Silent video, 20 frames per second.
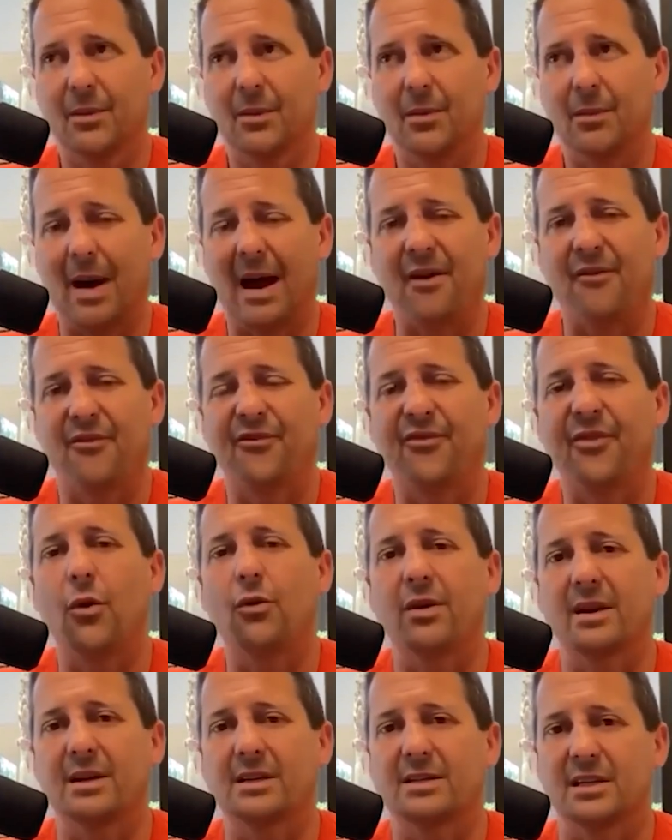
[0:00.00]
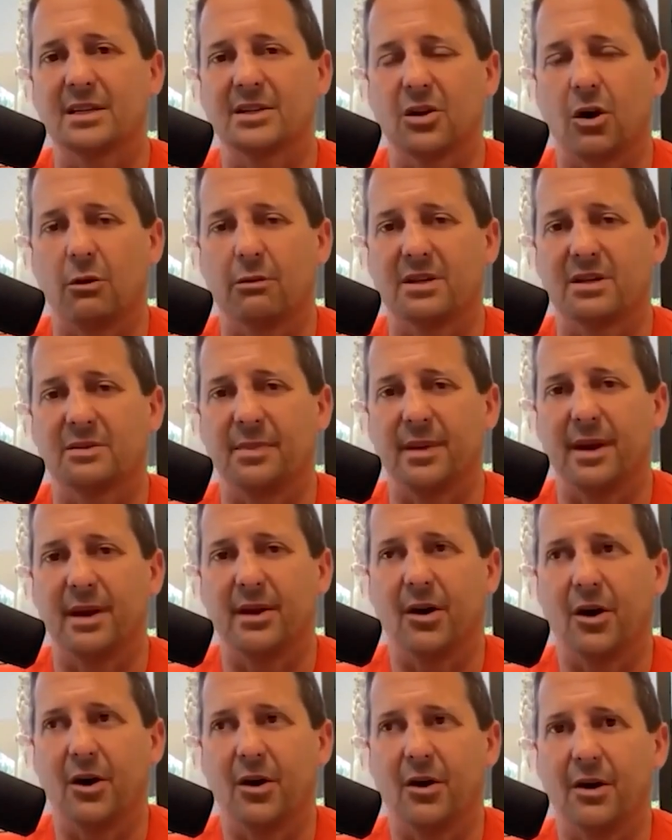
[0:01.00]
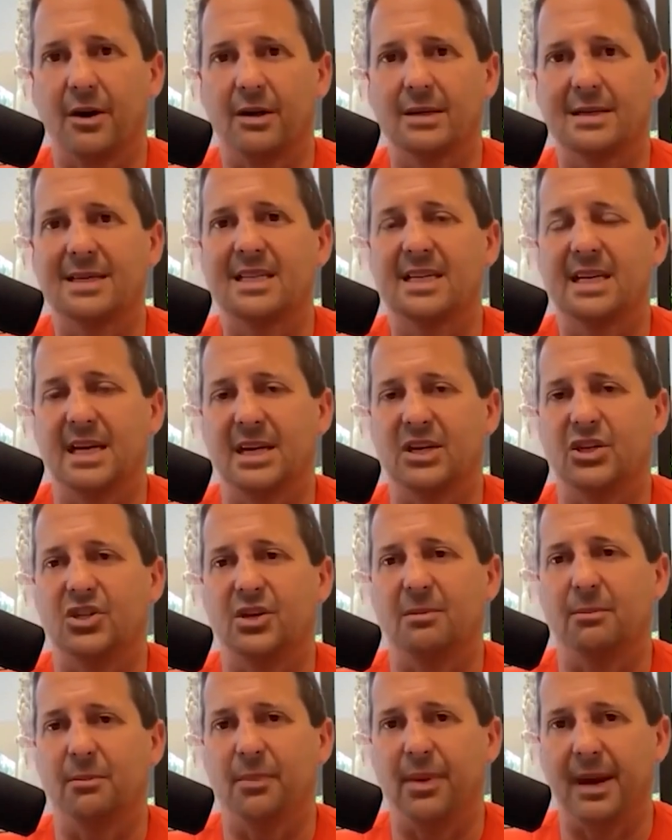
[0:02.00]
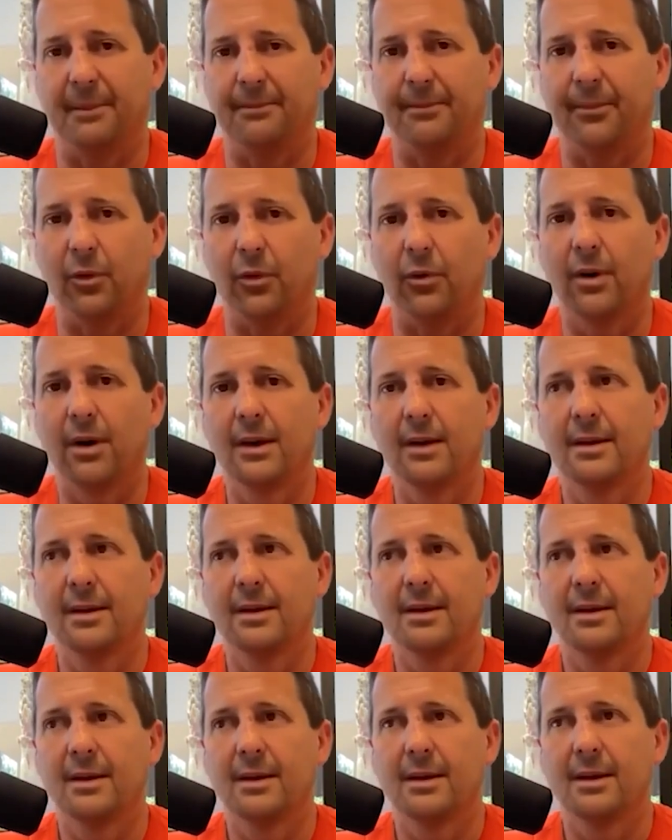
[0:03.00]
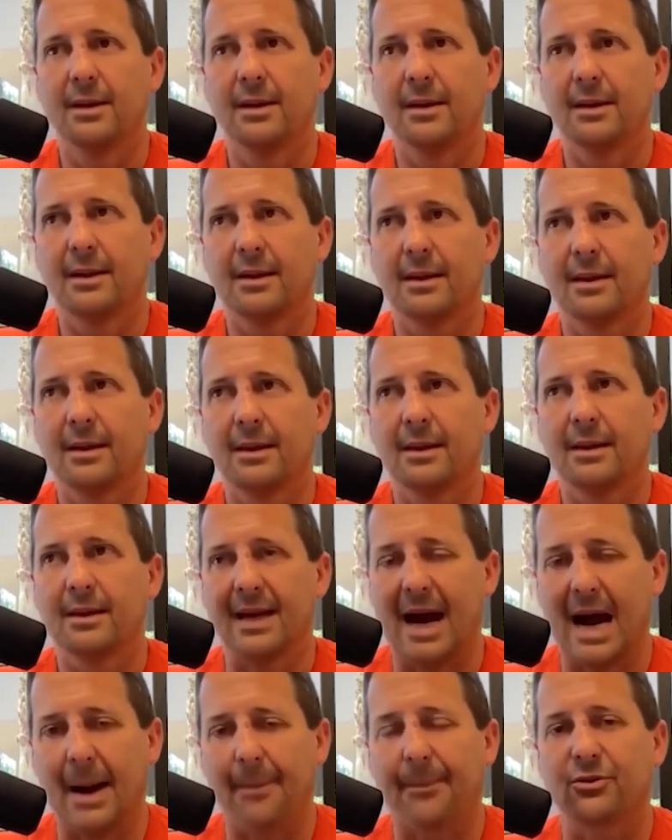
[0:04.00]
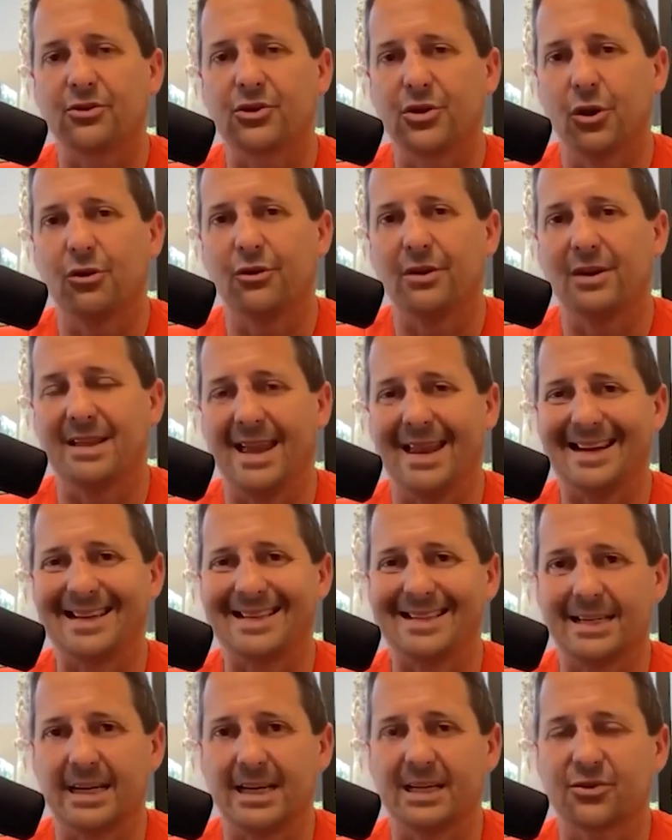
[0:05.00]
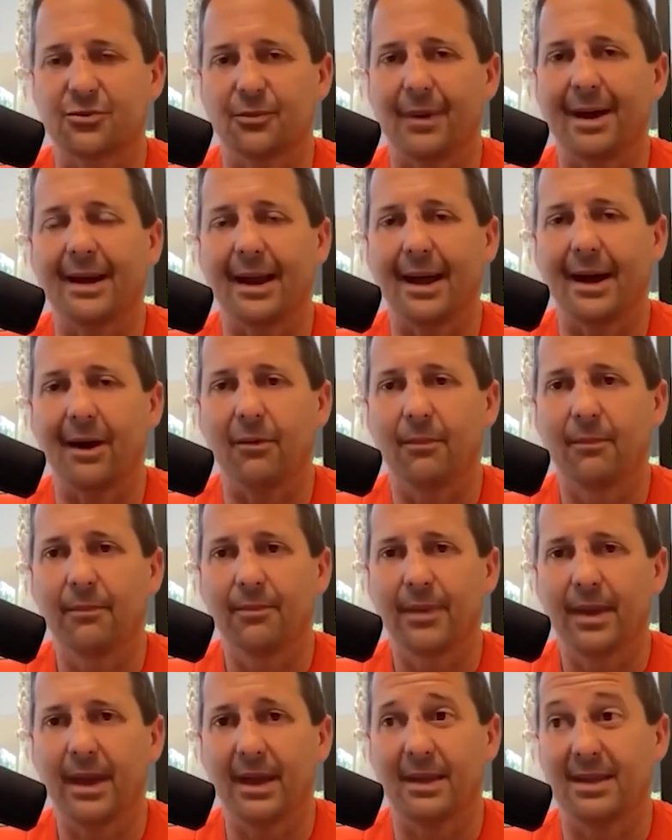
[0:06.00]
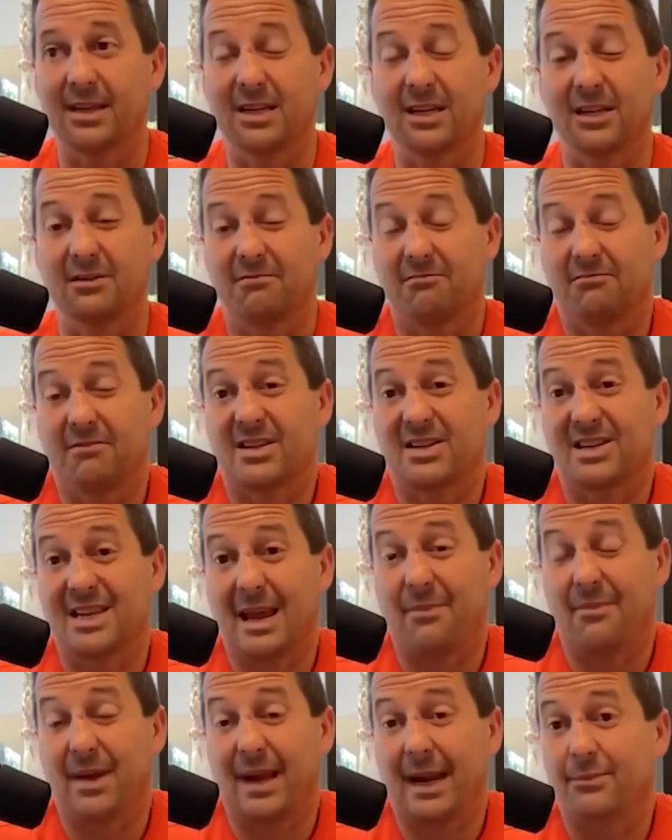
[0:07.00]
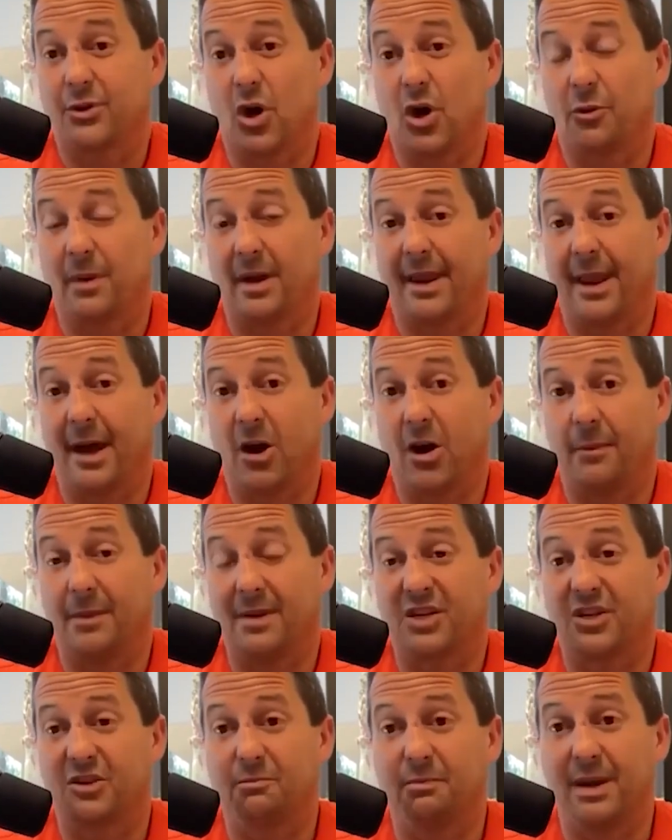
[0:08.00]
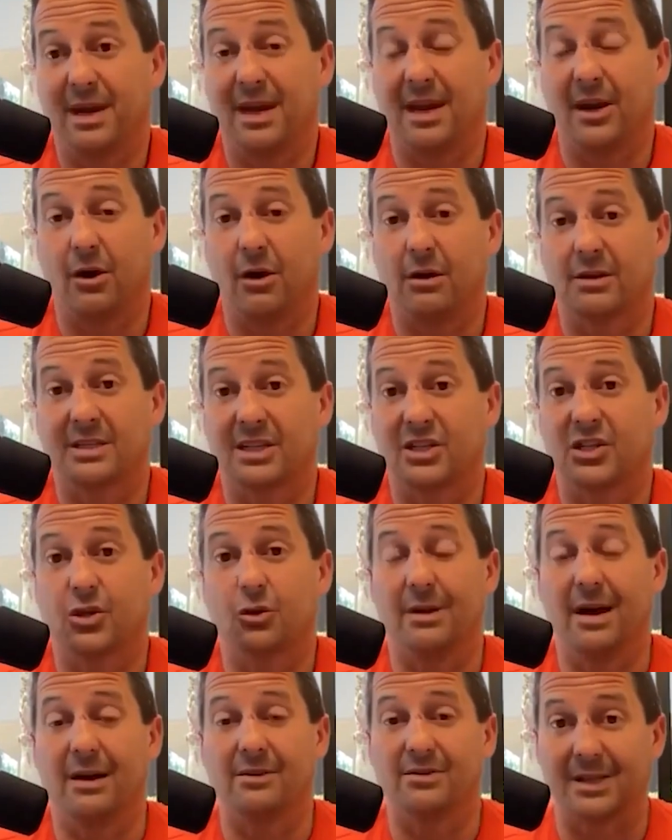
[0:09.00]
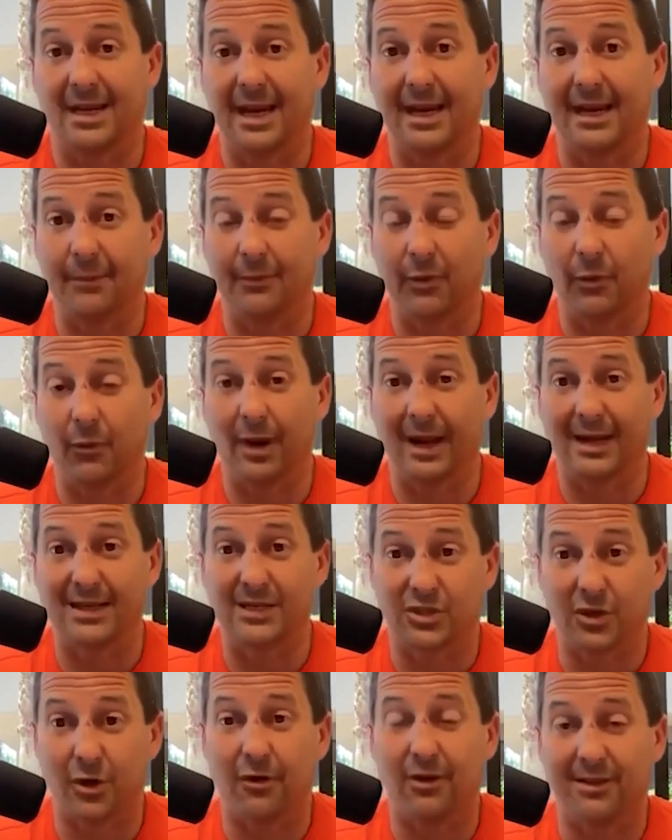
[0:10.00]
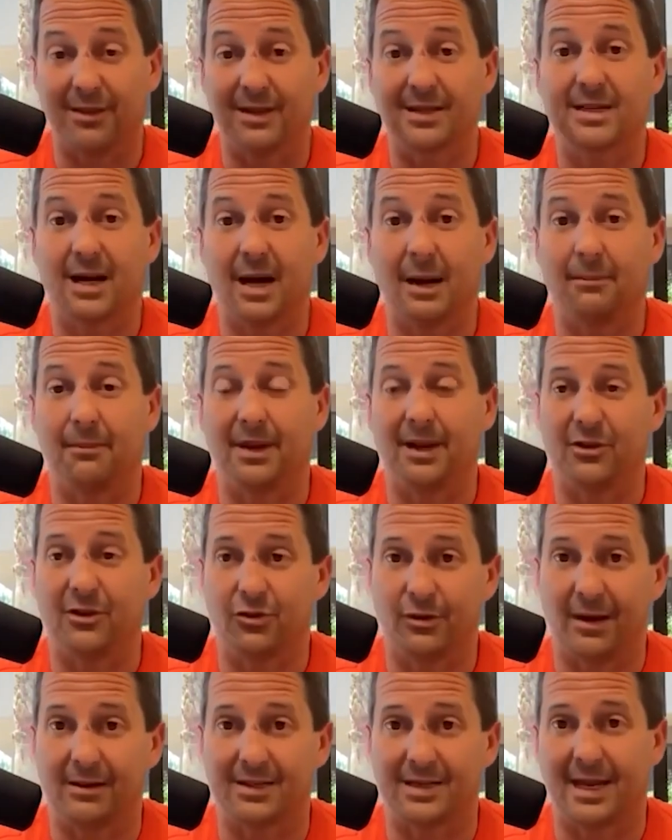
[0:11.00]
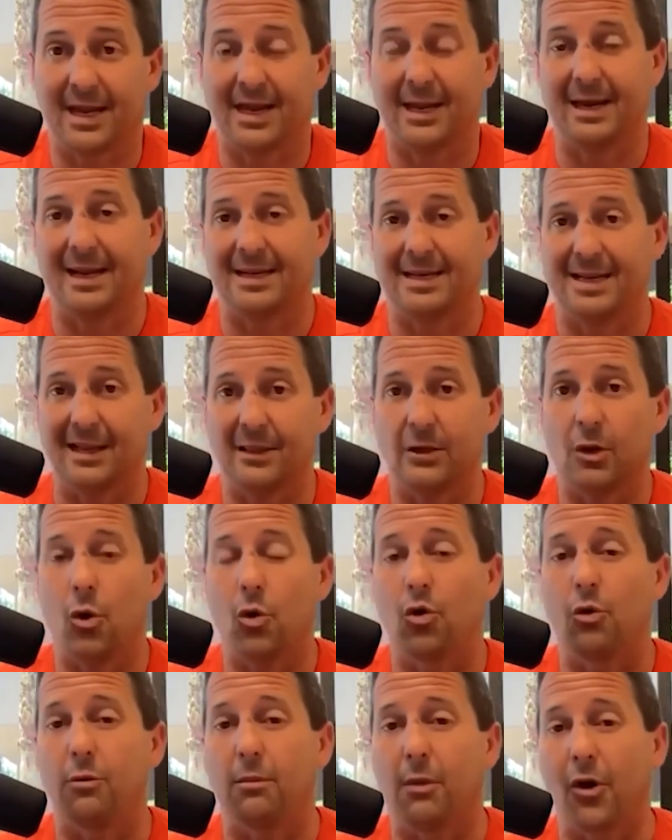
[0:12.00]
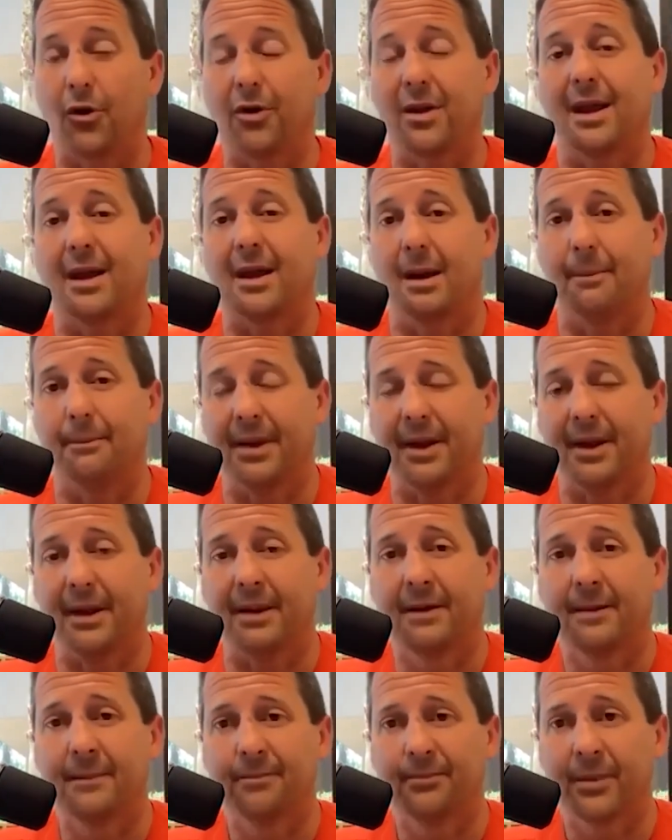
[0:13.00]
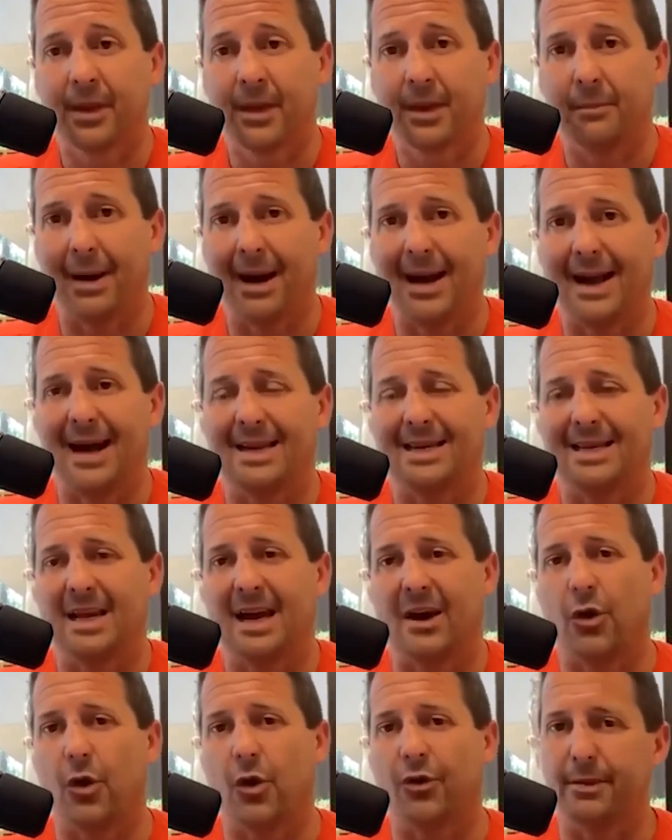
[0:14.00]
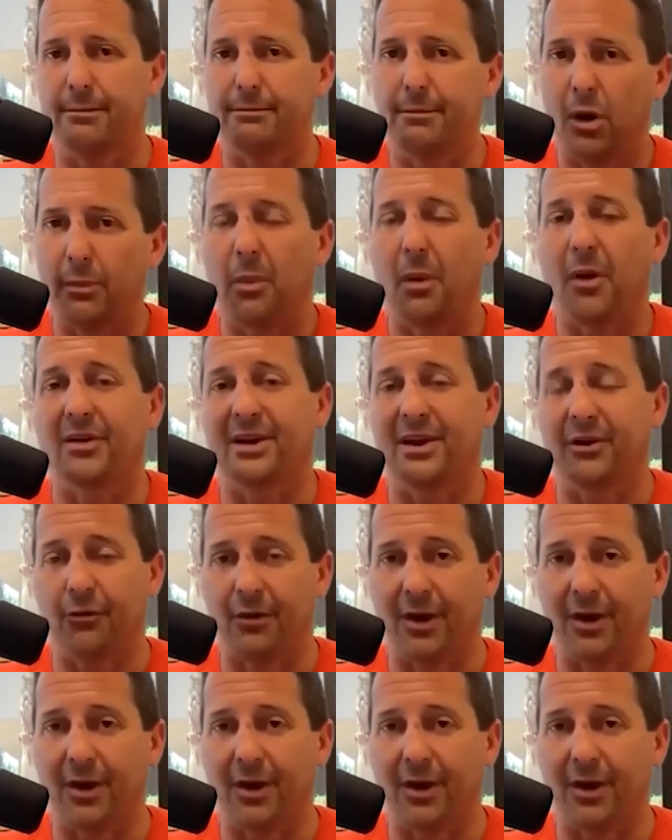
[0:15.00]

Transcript: my focus has always been on teaching people the opportunity that exists right now. And this is the same thing I'm talking about now I've been speaking on since 2008. I mean, when I started this company in 2008 as a local marketing company, my idea, I called it the mobile marketing